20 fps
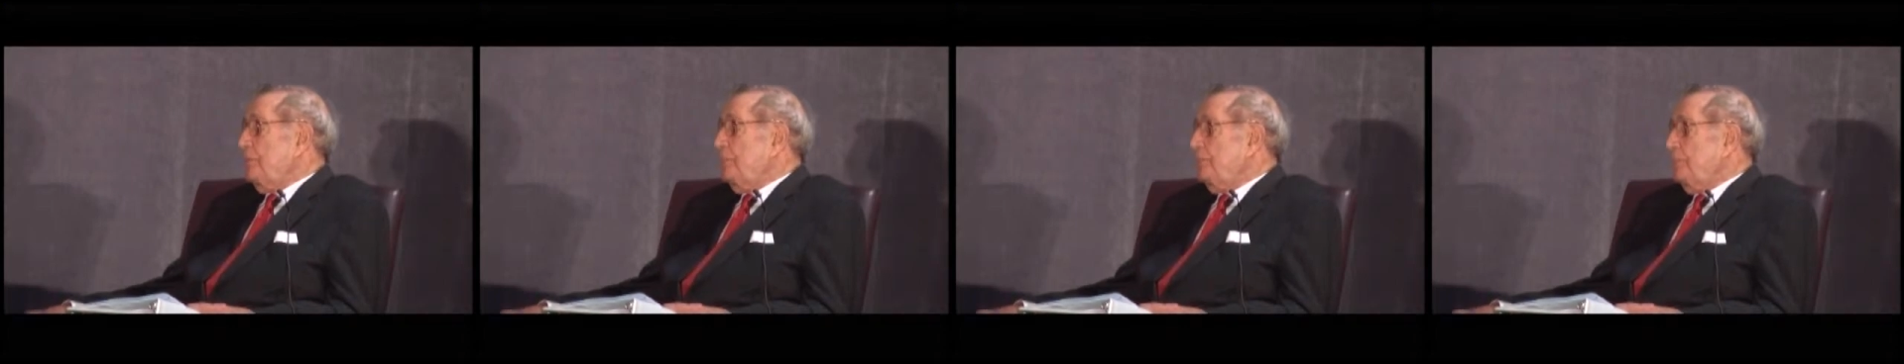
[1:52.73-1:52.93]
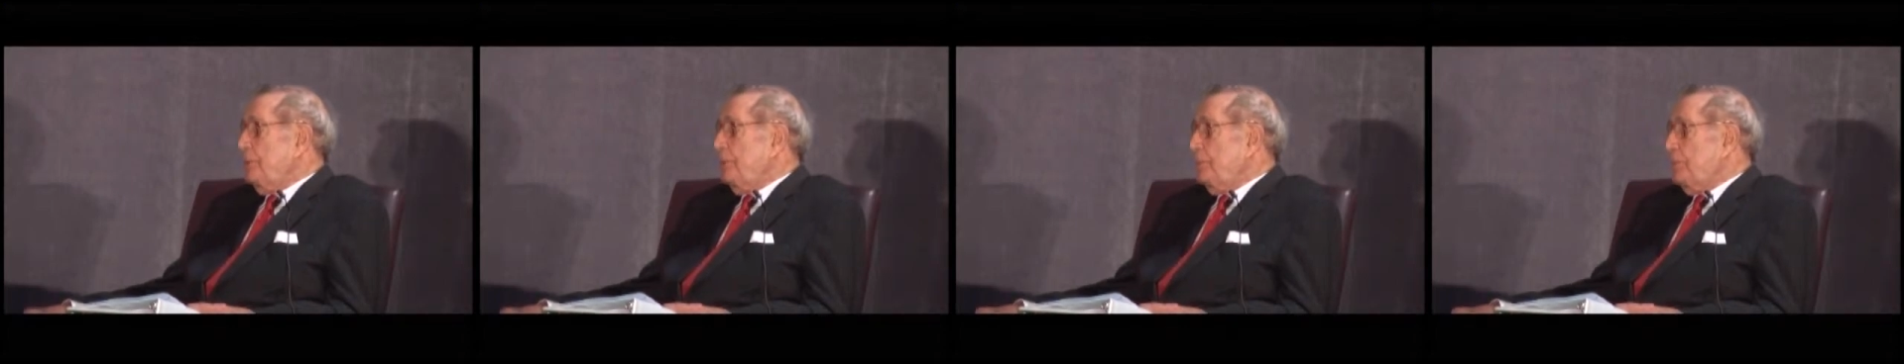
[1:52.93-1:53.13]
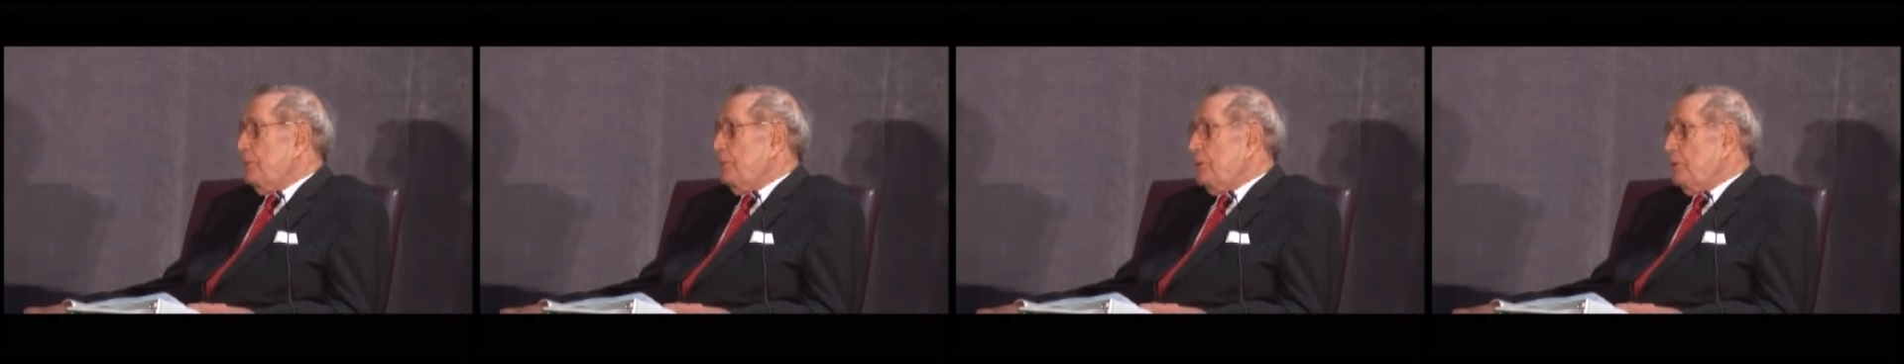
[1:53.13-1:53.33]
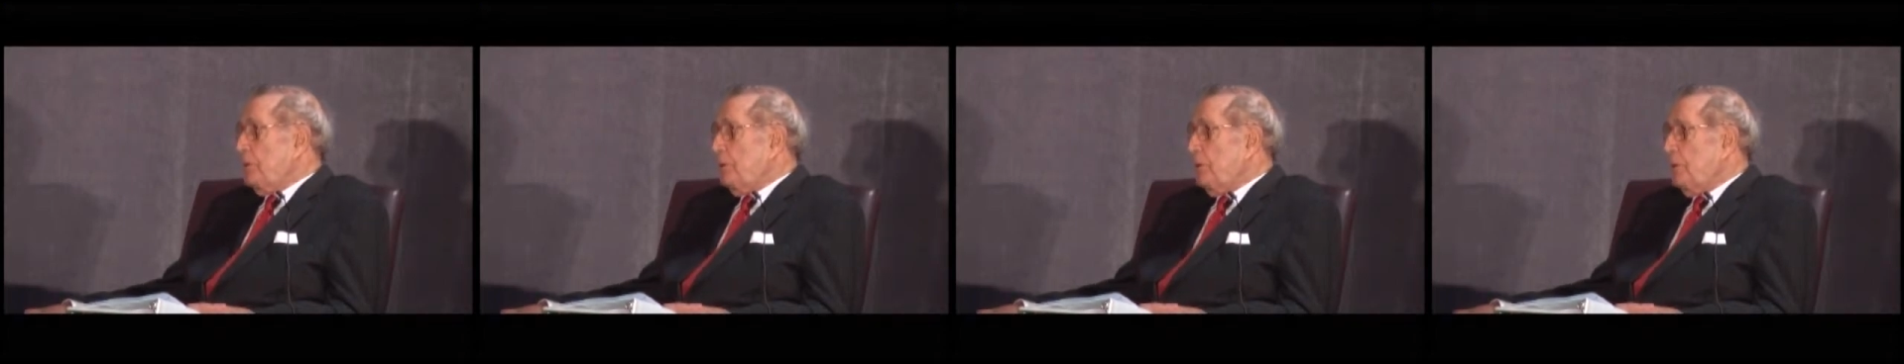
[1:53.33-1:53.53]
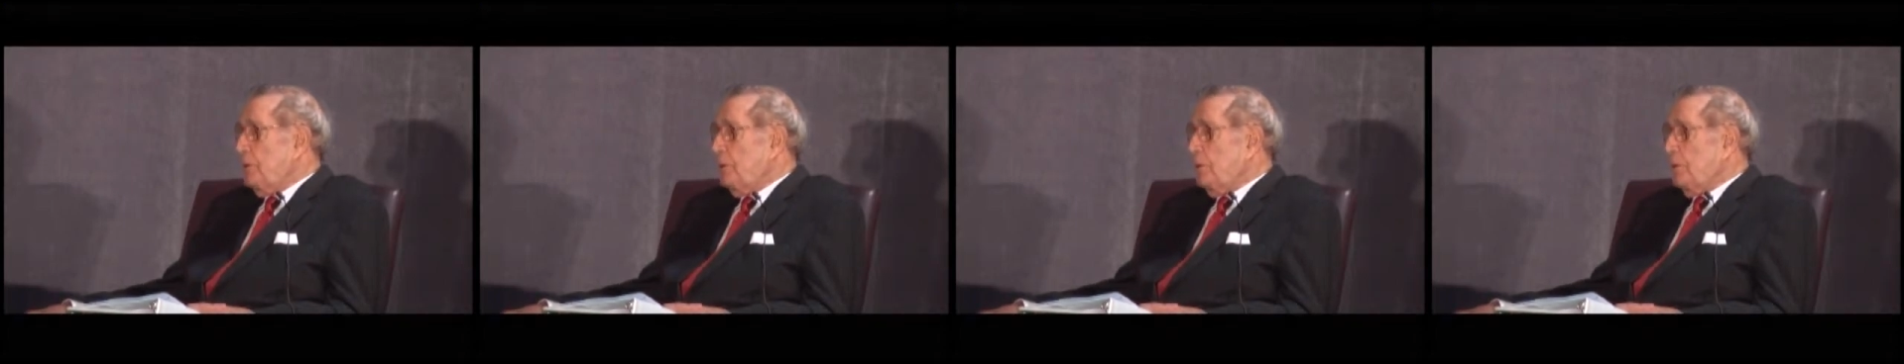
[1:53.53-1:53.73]
people
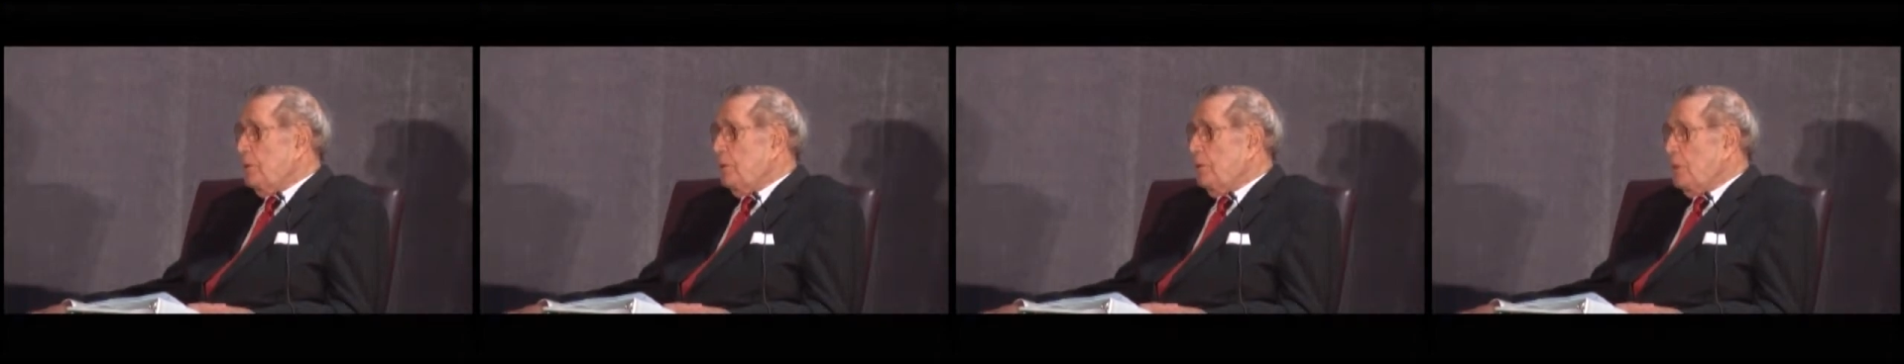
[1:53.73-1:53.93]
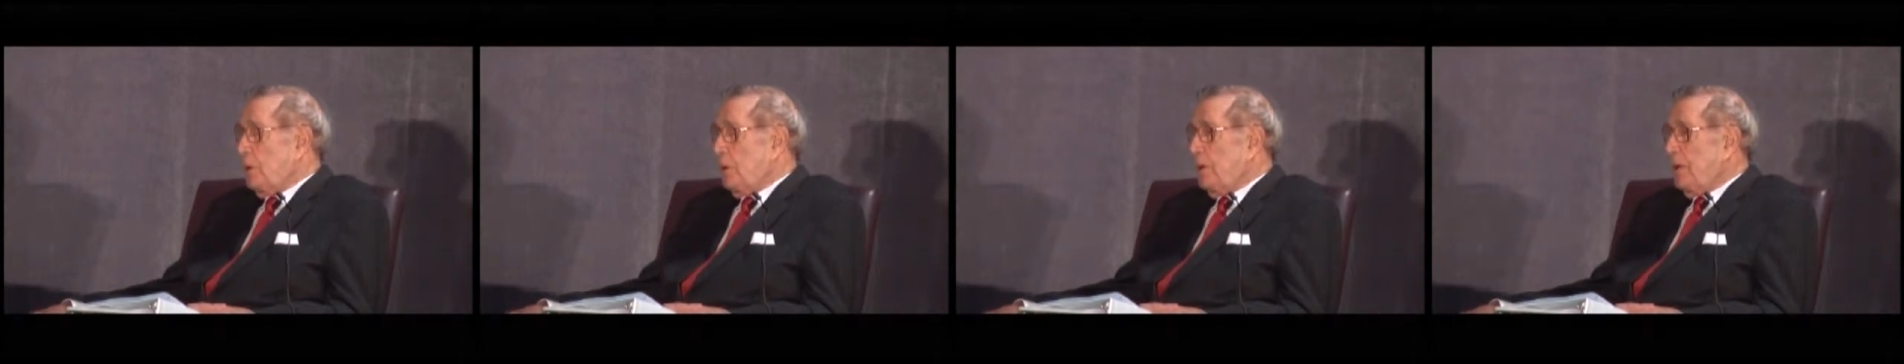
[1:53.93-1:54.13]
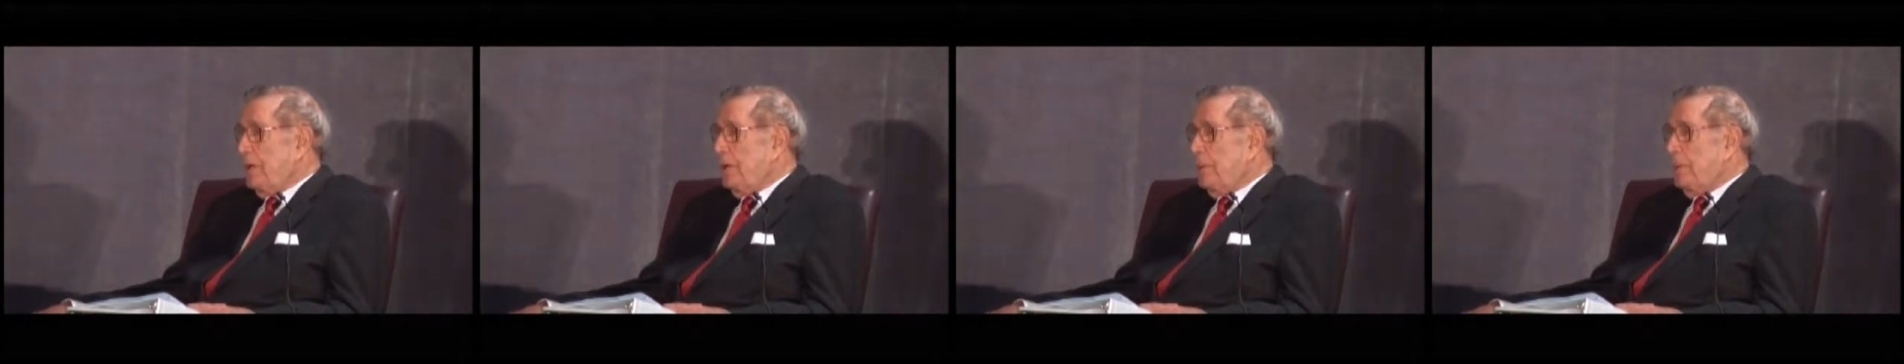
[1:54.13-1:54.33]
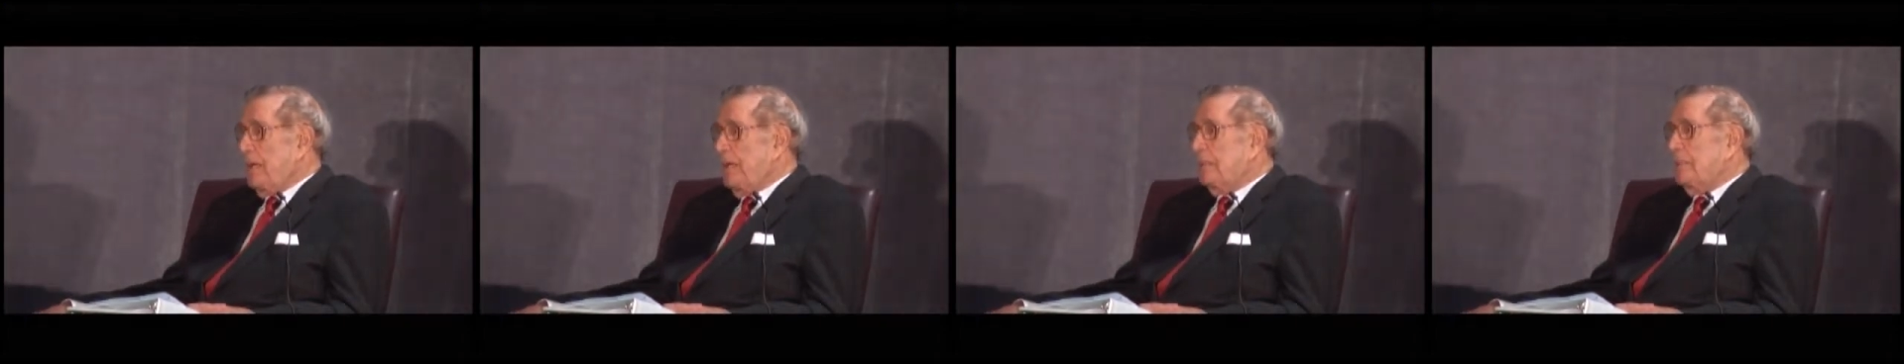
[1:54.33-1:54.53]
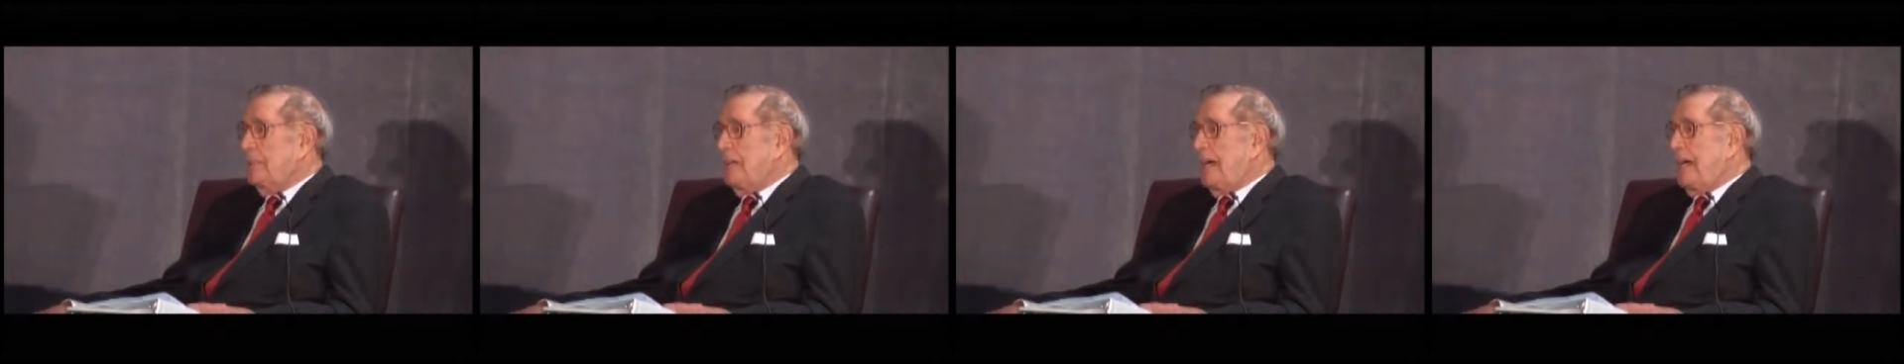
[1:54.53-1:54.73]
who were worried
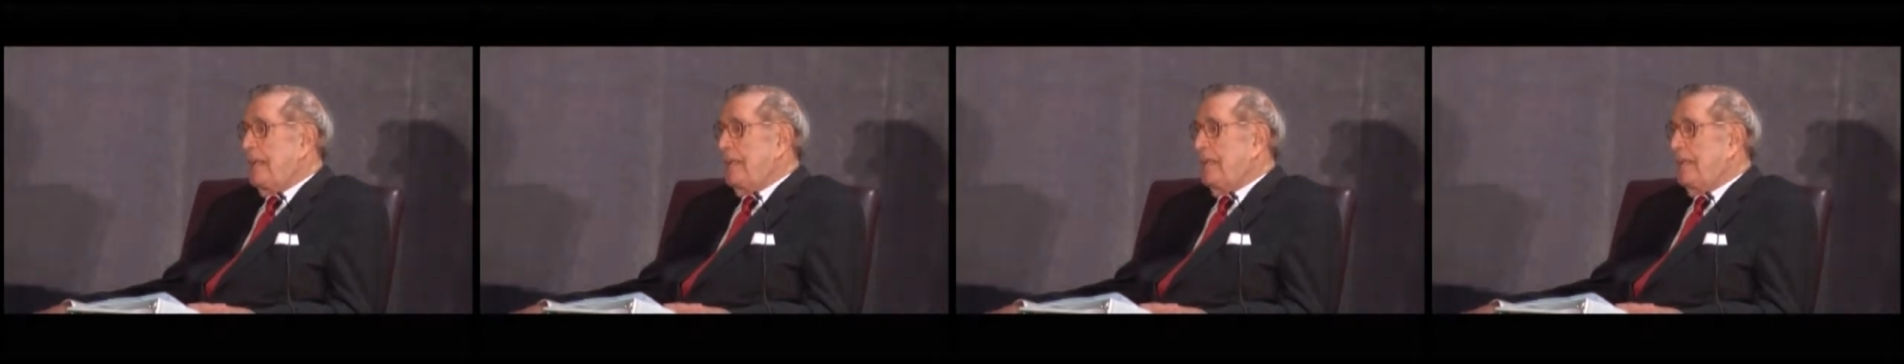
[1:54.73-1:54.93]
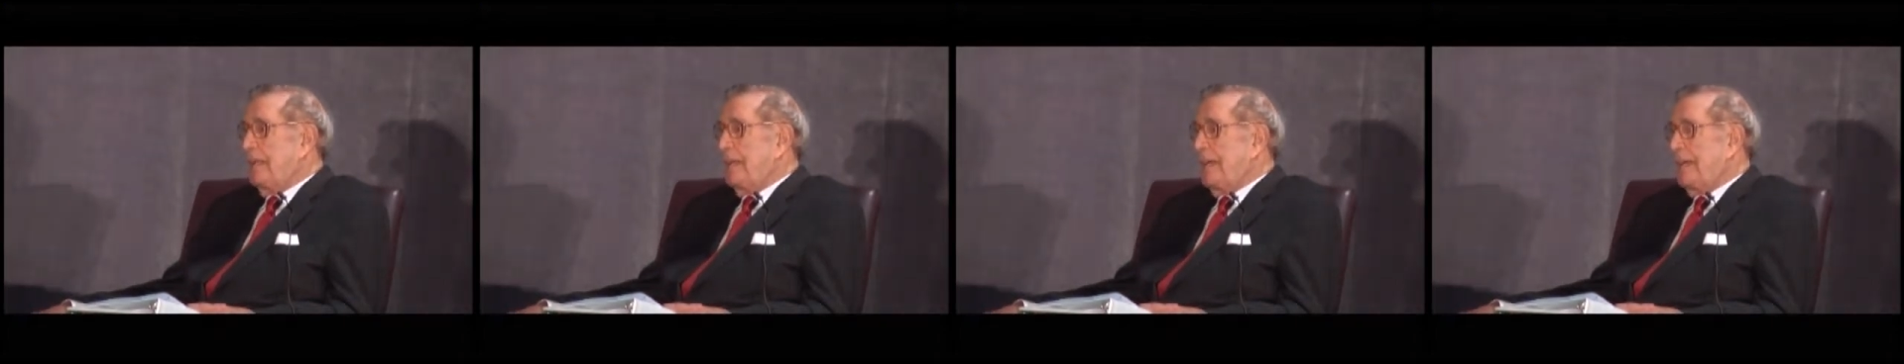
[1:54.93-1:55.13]
about that and